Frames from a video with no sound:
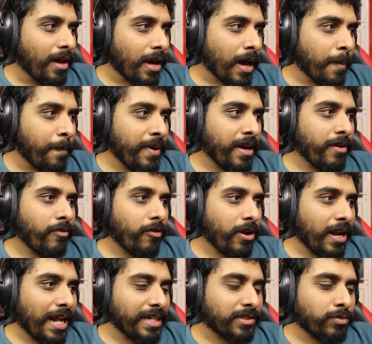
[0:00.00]
A bit
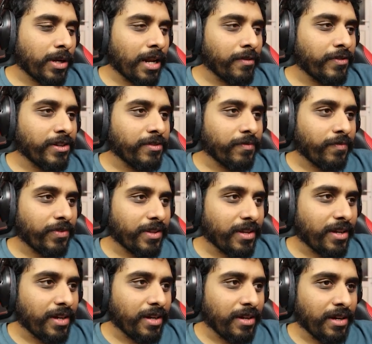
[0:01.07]
less relevant
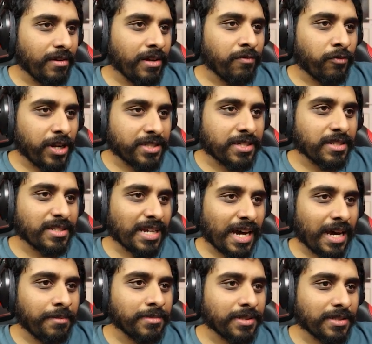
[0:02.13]
in recent
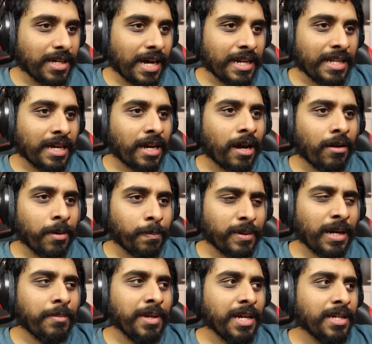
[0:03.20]
times and their current
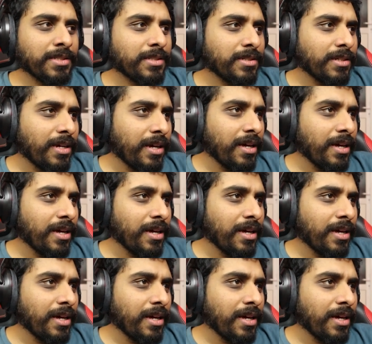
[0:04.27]
premieres,